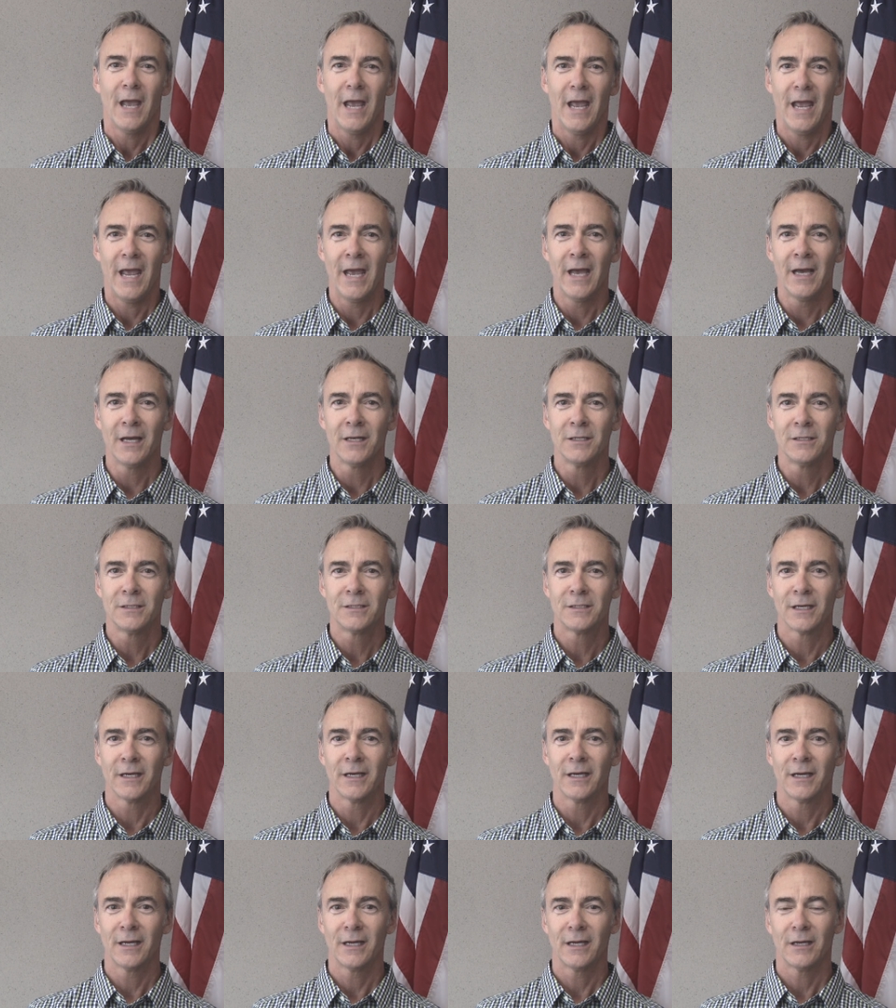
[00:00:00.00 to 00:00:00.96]
And
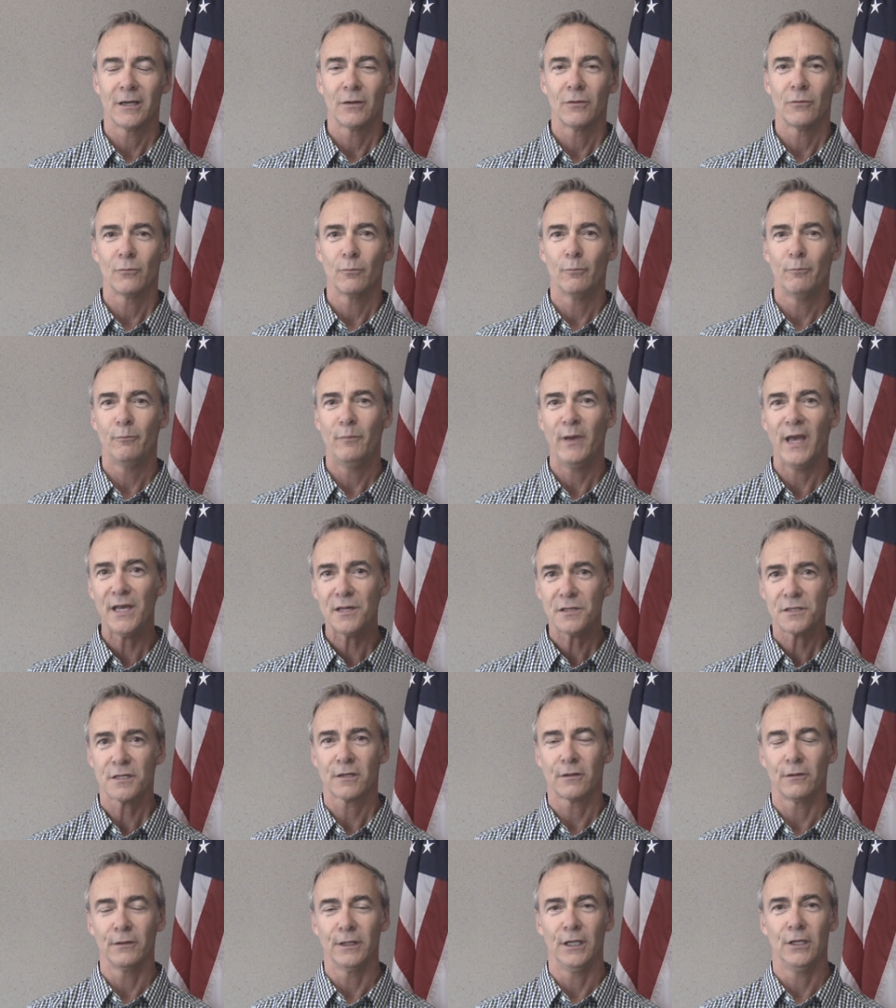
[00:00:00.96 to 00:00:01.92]
uh,
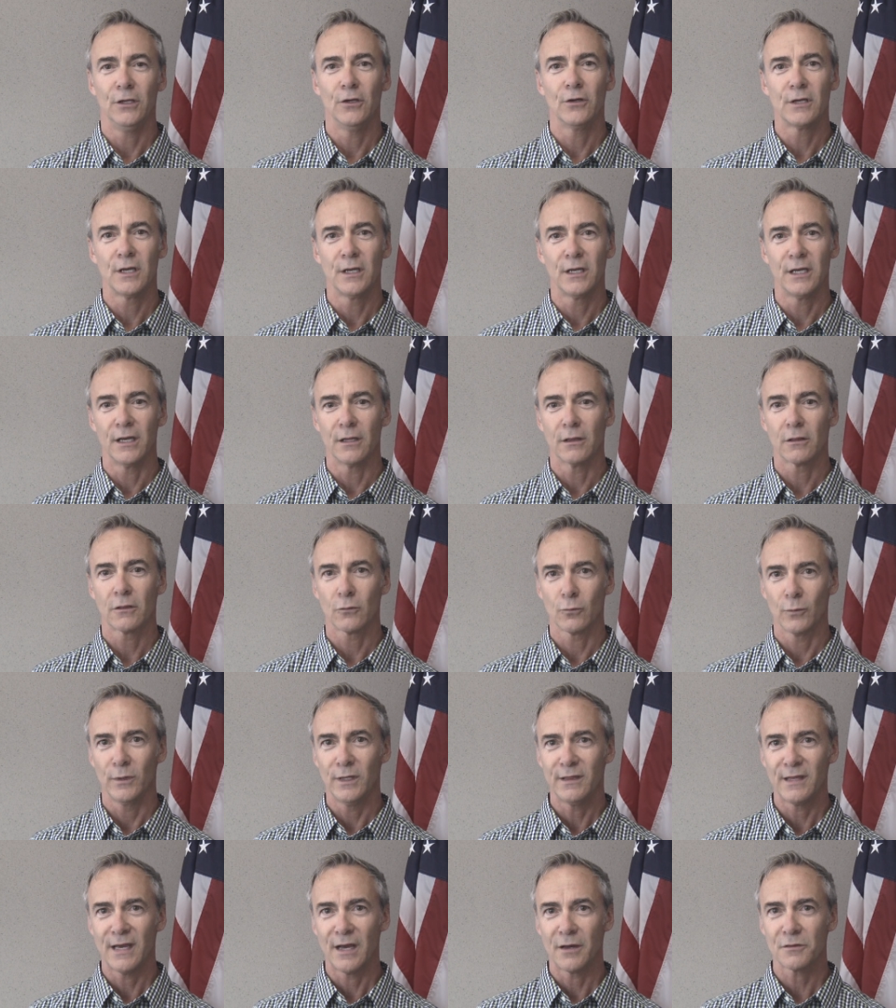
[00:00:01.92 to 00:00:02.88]
basically you can get
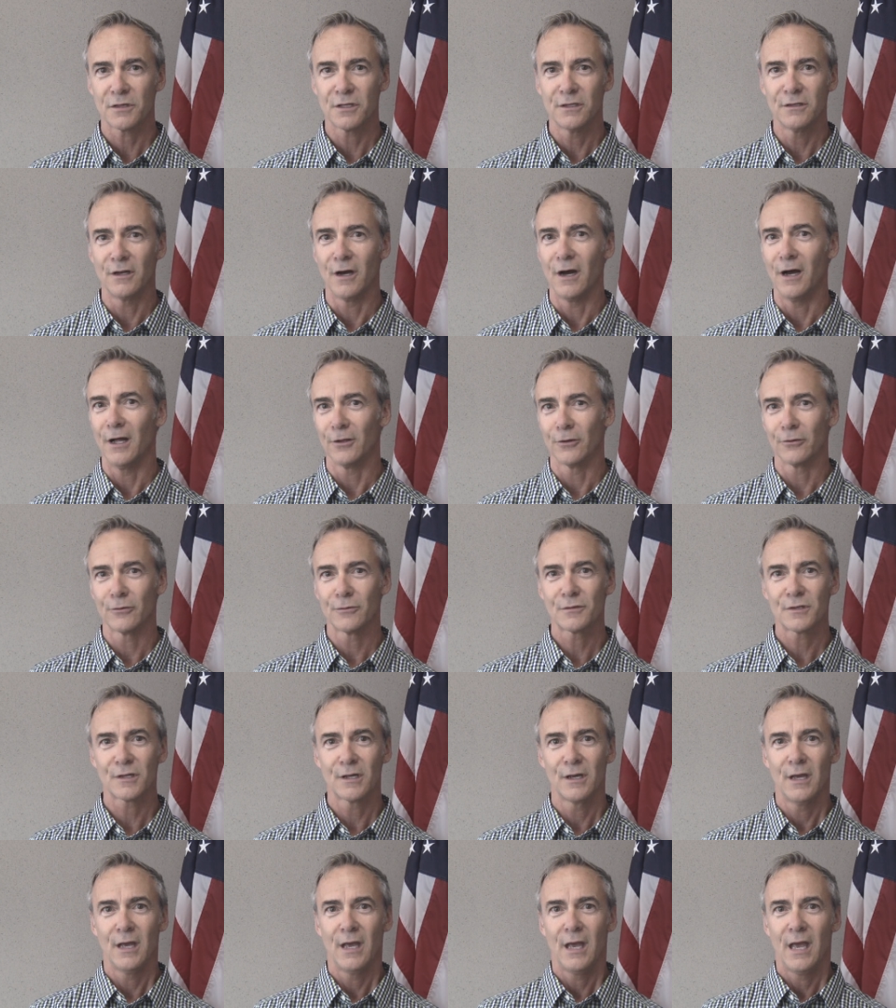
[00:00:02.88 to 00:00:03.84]

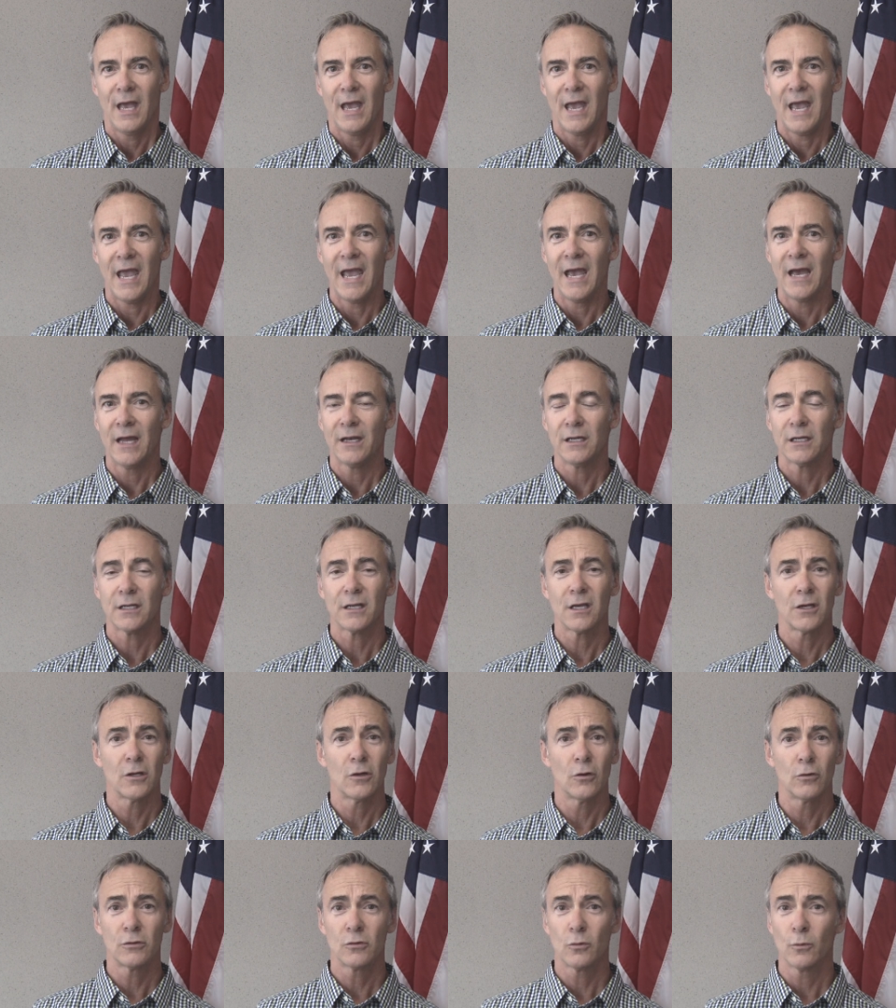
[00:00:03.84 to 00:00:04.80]
$3,000 and it can
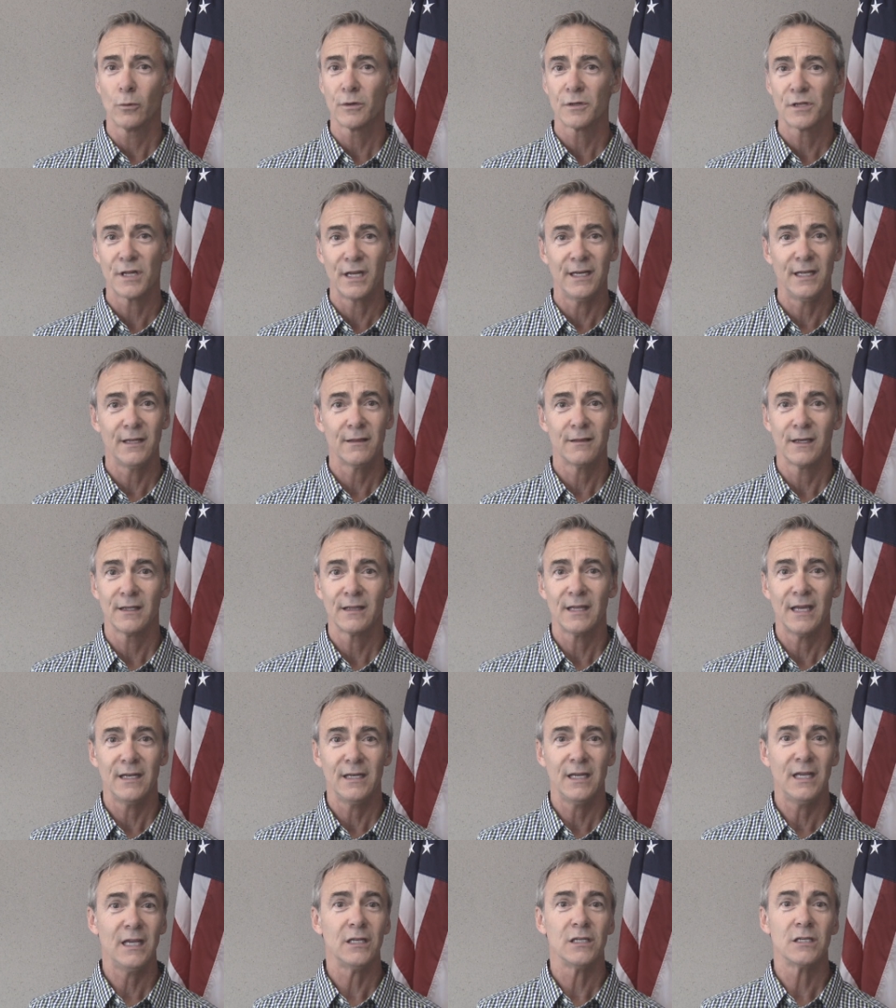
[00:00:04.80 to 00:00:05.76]
go towards anything
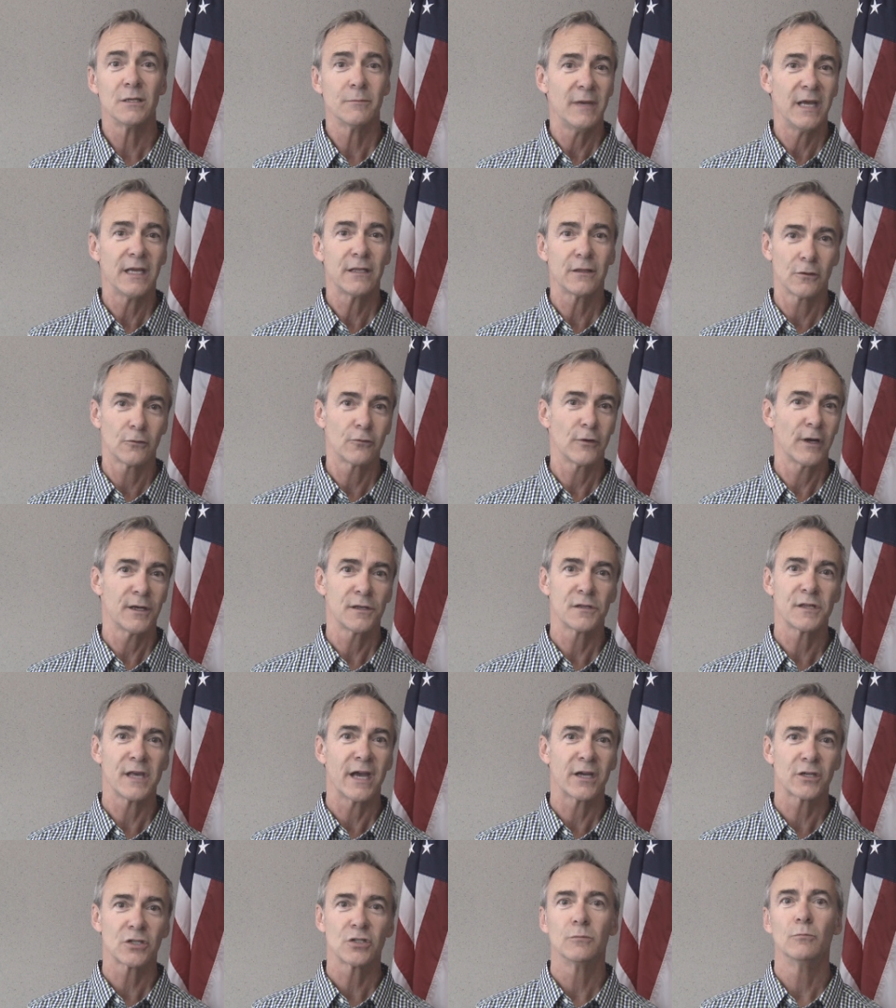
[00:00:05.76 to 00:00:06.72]
they need to make the
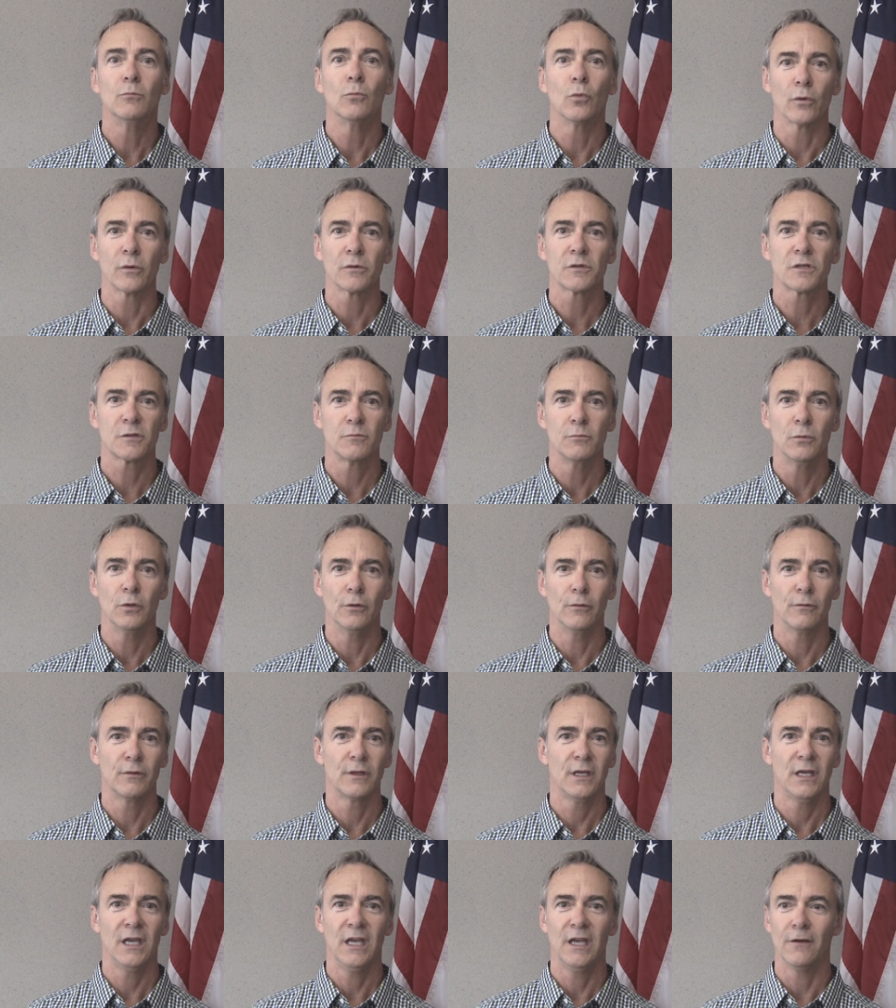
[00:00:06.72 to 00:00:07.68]
transaction more smooth.